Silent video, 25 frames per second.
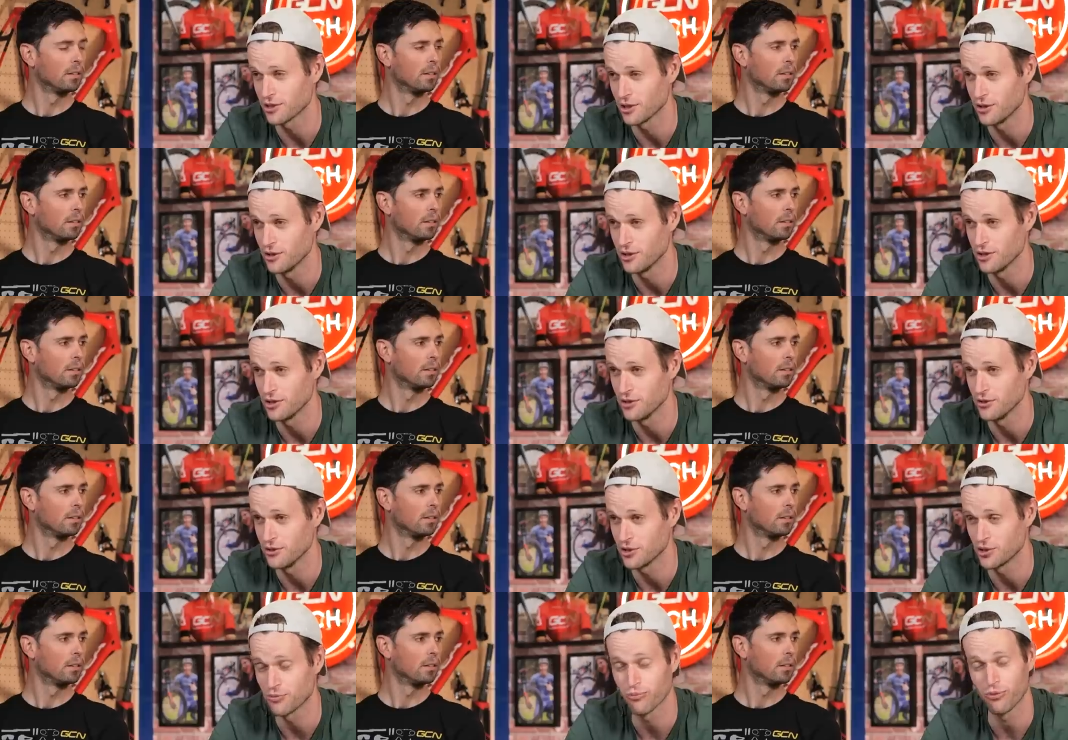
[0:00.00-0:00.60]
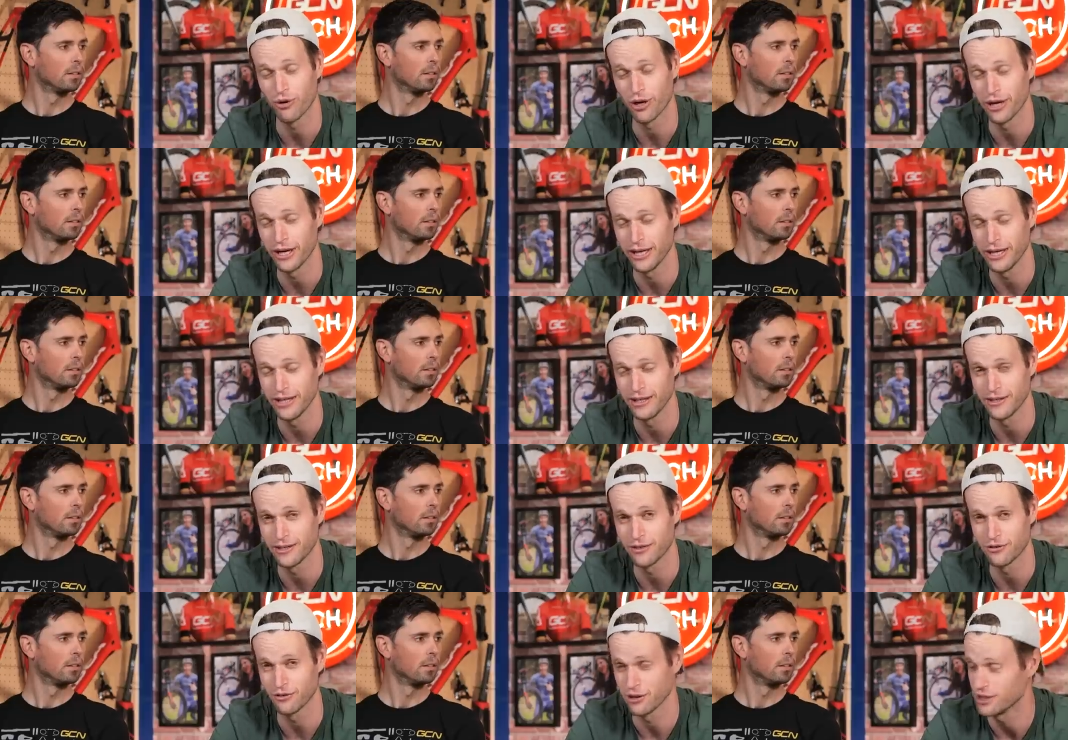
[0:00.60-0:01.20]
Speaker 1: so that you
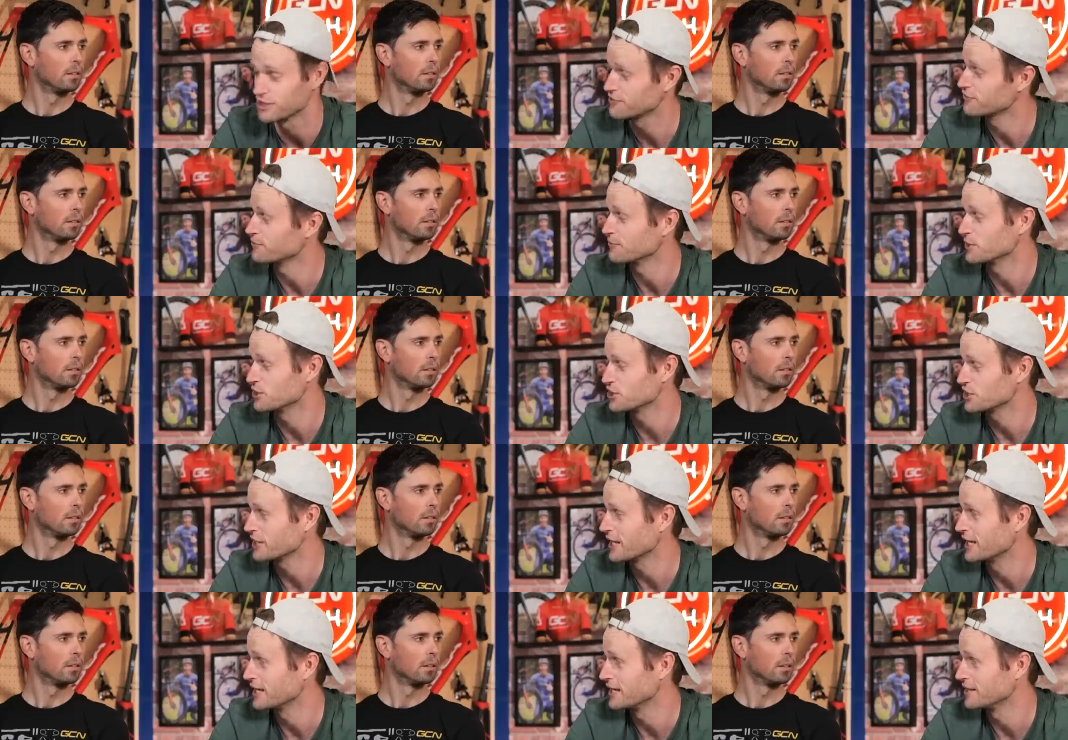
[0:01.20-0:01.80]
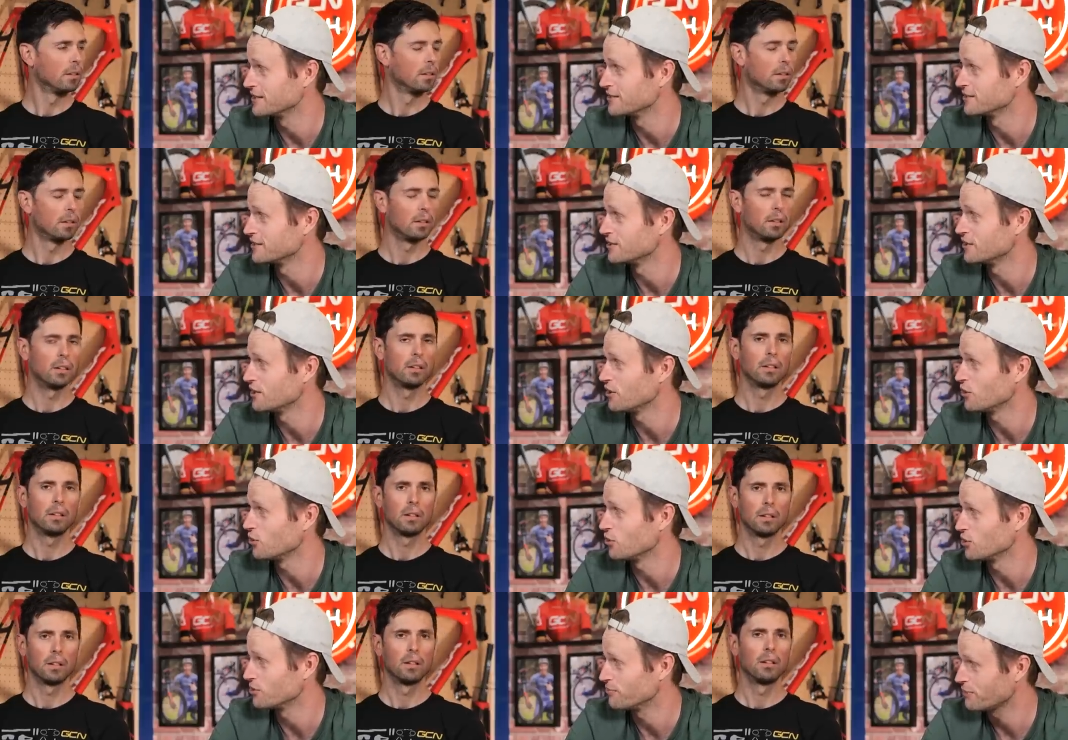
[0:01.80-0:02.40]
spray grease from your chain
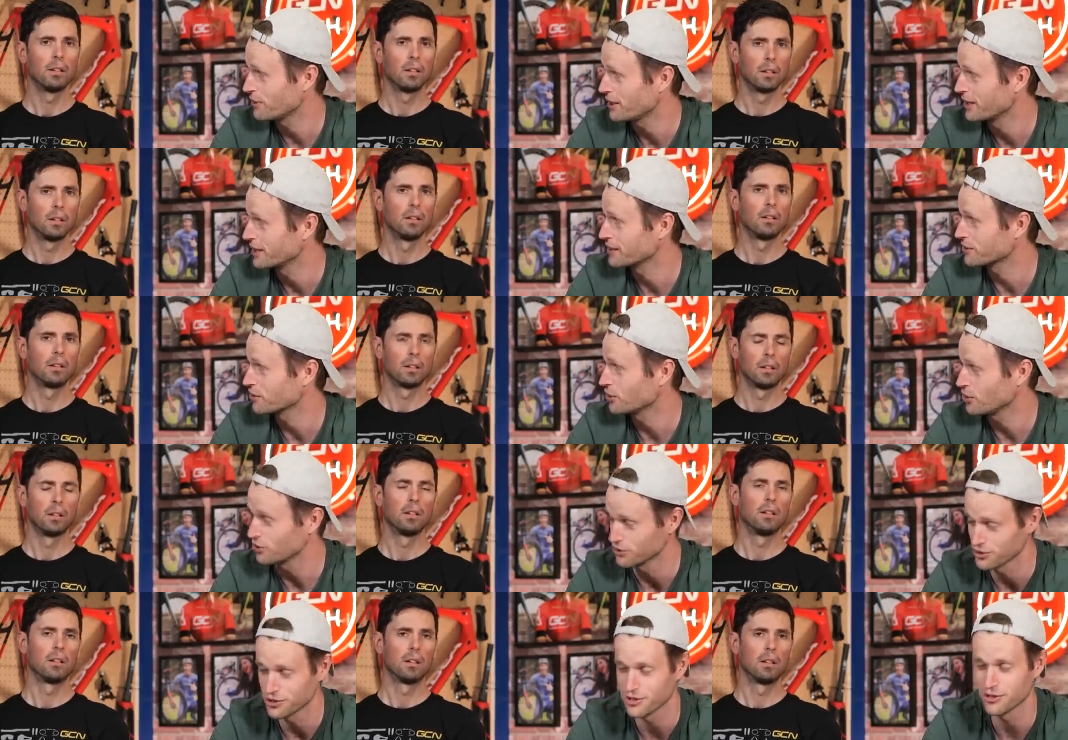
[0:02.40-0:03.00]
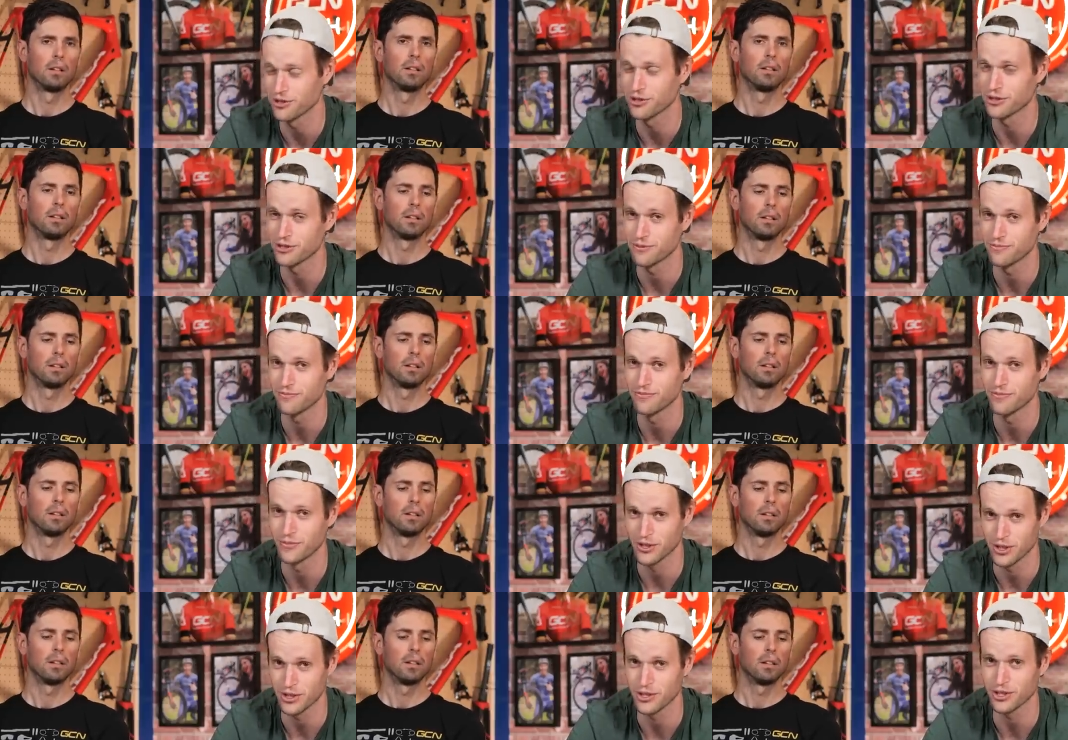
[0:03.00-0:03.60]
or the bike onto
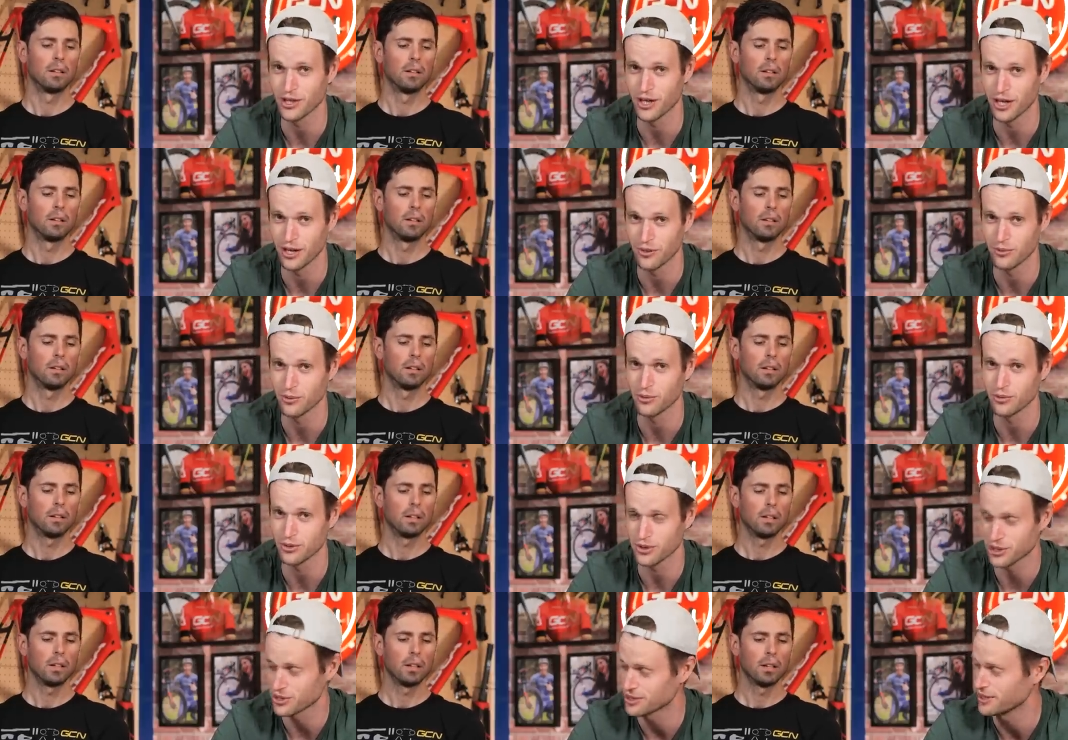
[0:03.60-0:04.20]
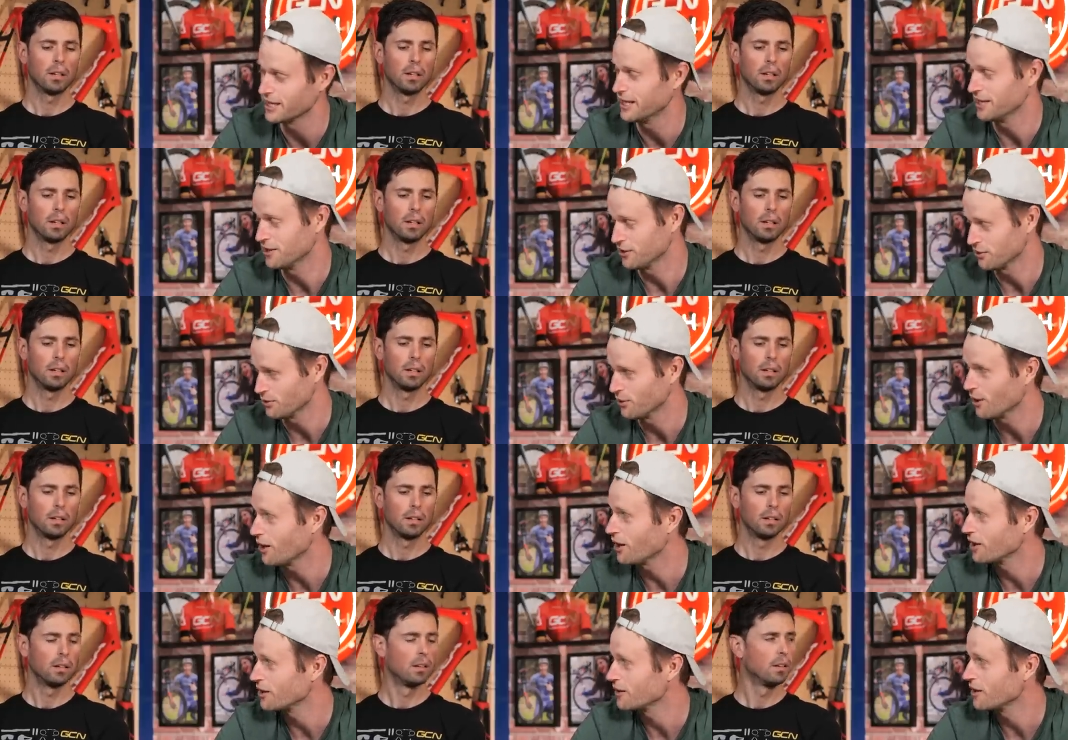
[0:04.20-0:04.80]
the sidewalls, because then
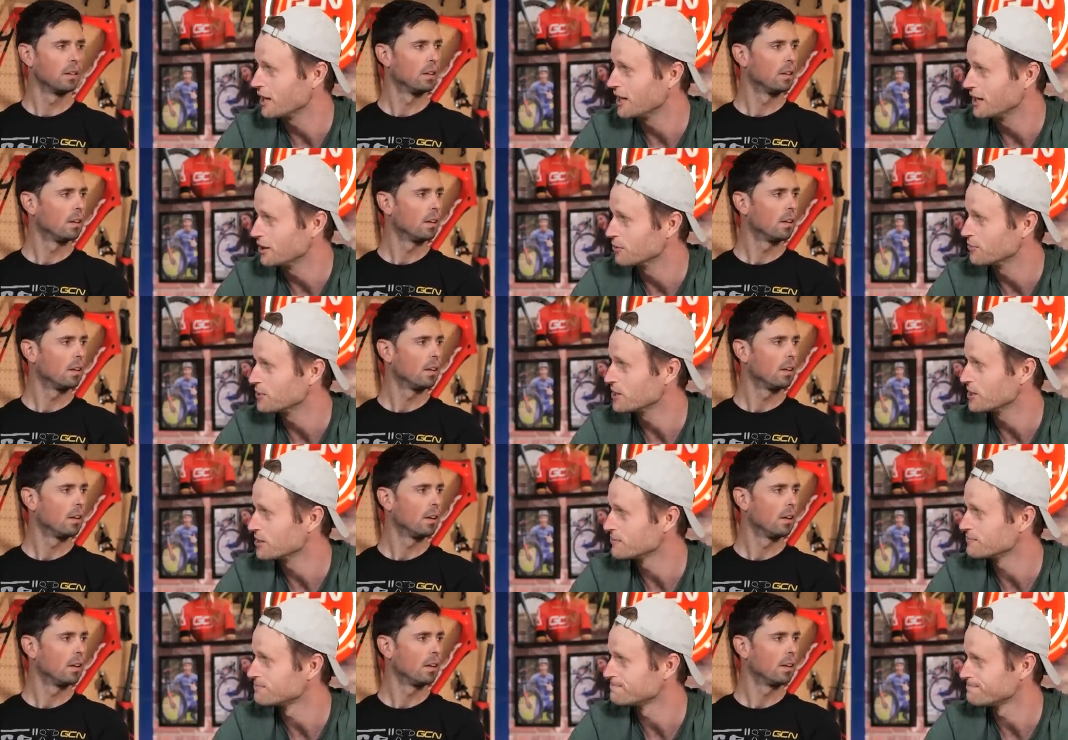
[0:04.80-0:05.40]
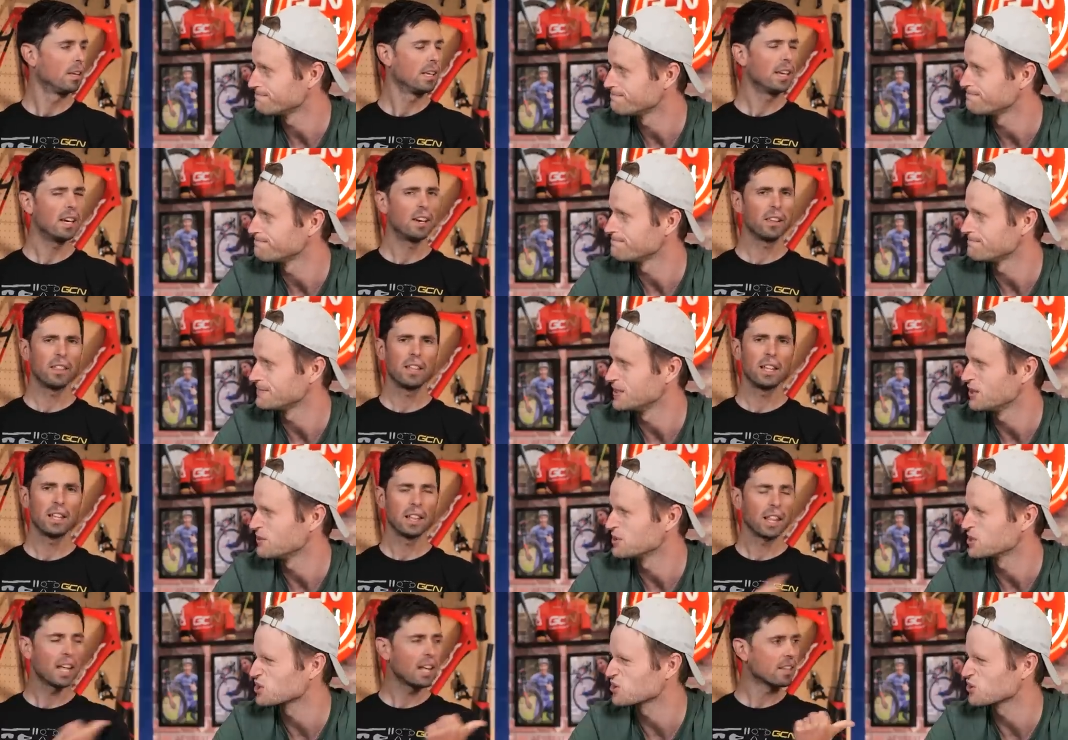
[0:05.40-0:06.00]
you are a little bit... Yeah, I
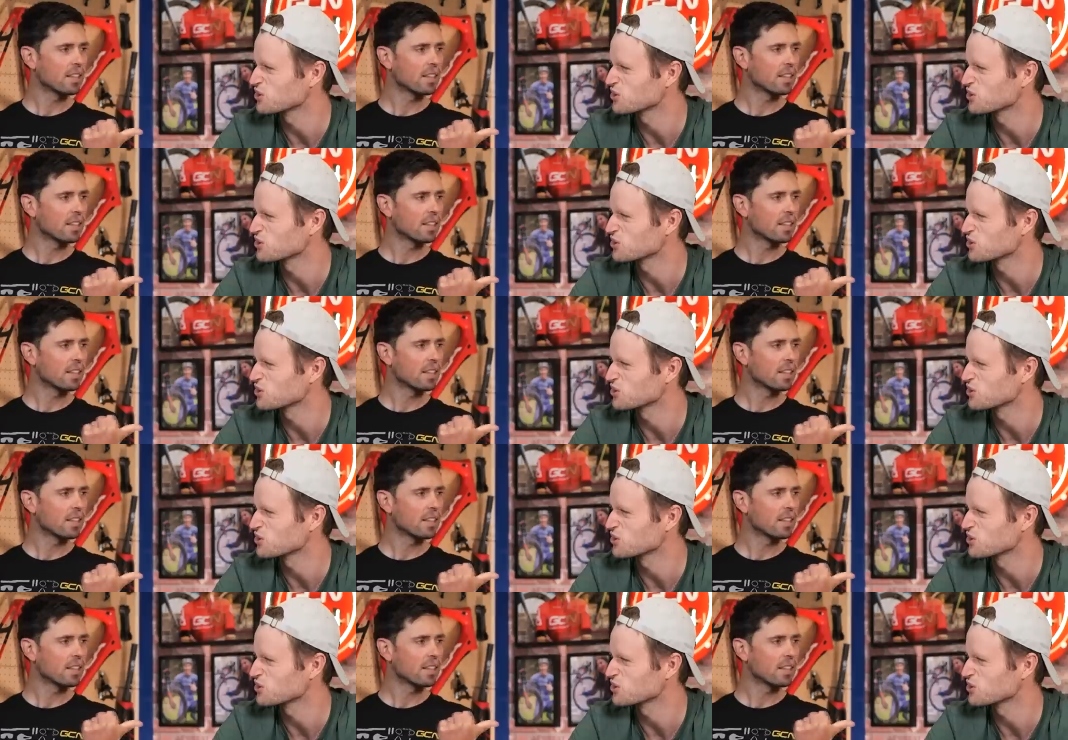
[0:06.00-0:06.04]
think